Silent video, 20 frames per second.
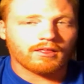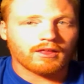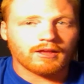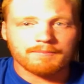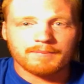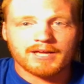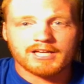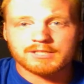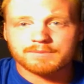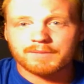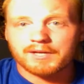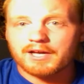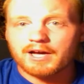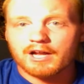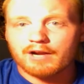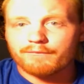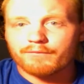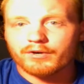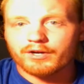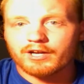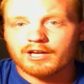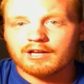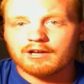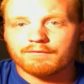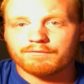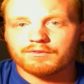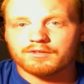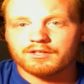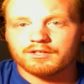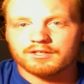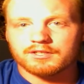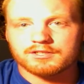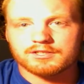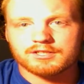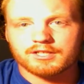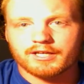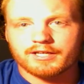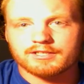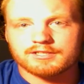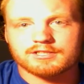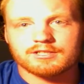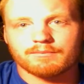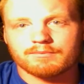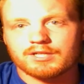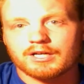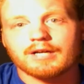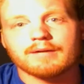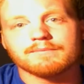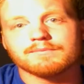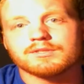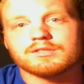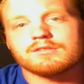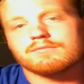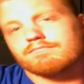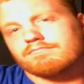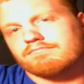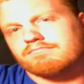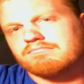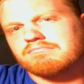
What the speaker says: it makes me kind of forgive the slight, sometimes